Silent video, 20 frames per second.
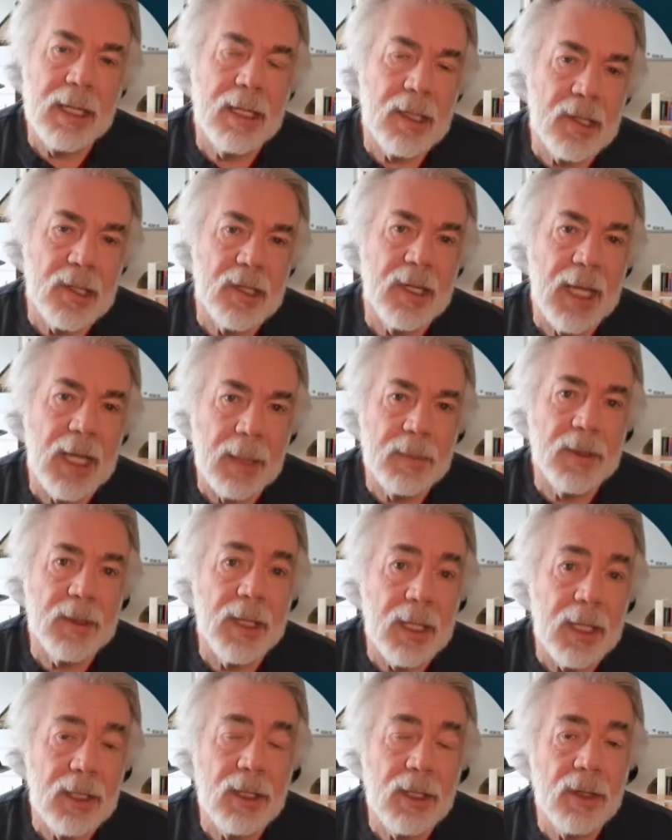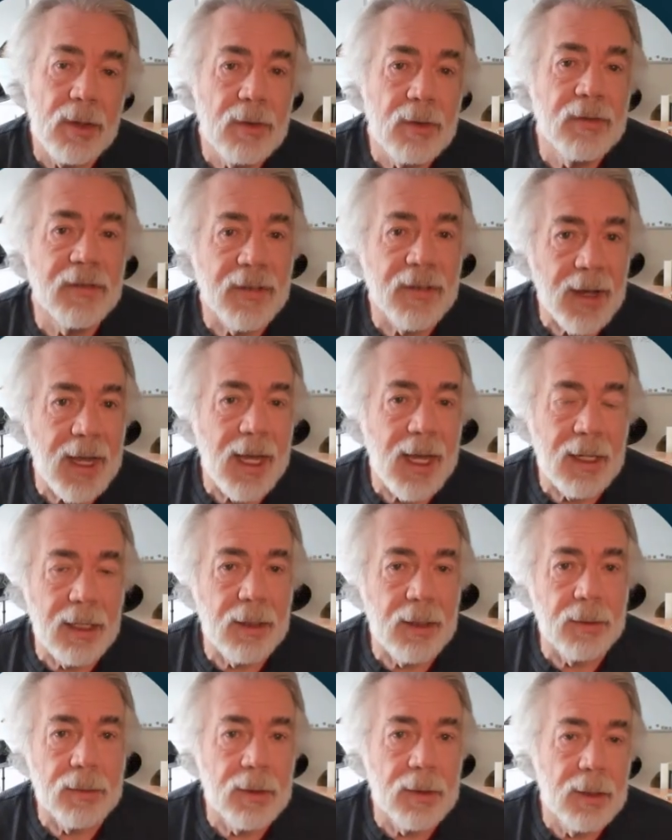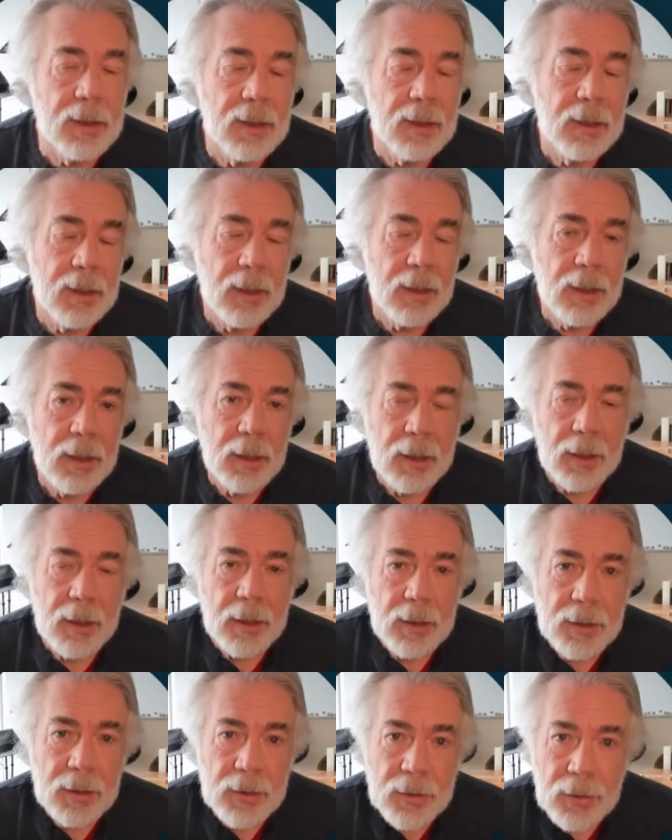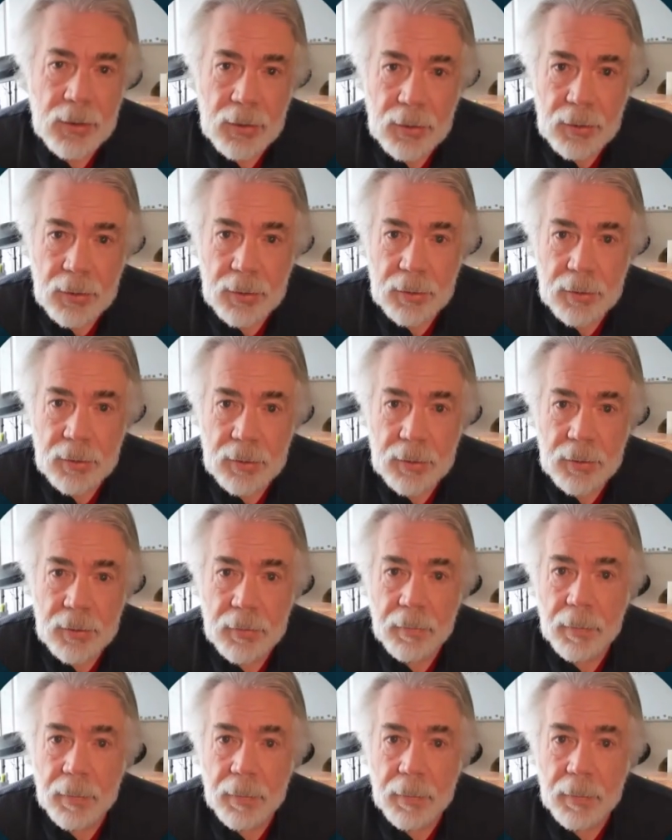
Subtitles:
the steps that you followed to